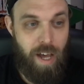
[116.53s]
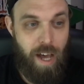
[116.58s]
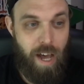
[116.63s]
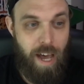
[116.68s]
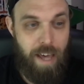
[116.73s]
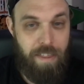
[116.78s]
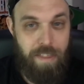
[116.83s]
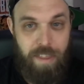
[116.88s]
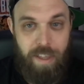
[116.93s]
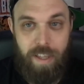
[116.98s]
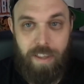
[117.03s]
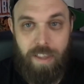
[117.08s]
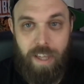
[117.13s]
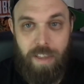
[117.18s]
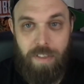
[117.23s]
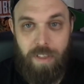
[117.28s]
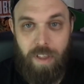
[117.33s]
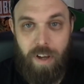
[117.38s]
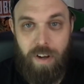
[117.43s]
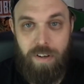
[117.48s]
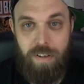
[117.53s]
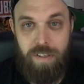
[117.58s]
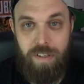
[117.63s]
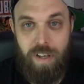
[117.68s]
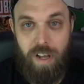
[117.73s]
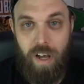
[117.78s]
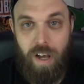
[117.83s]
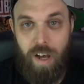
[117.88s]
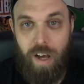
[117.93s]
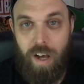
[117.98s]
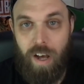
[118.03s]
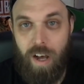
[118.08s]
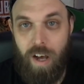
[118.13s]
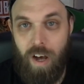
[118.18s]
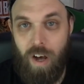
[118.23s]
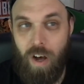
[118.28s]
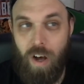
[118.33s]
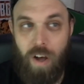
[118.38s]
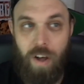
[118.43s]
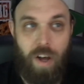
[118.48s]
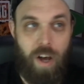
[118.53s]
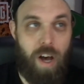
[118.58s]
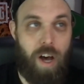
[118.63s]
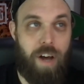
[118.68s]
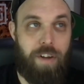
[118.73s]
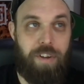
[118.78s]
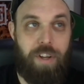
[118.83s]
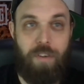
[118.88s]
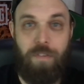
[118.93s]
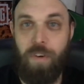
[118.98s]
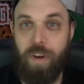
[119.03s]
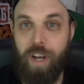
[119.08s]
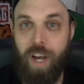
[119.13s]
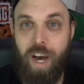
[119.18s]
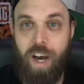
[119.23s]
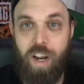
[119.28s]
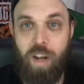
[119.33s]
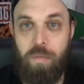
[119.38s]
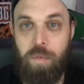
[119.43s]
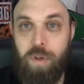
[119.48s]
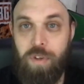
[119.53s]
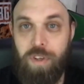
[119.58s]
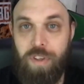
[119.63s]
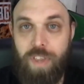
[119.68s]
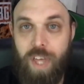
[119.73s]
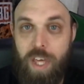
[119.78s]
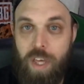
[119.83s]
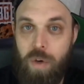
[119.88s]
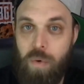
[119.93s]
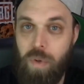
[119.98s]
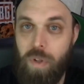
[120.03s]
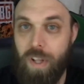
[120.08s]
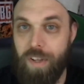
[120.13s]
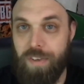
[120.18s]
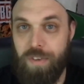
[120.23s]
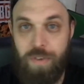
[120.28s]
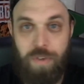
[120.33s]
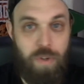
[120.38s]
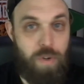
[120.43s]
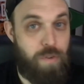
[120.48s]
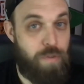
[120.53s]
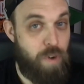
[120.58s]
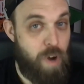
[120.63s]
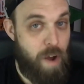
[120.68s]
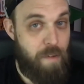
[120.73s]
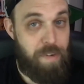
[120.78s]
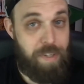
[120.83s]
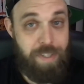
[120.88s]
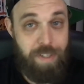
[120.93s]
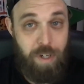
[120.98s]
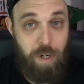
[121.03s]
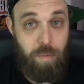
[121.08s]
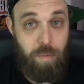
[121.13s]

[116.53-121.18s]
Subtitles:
I think that there's a different kind of music that you would listen to for every single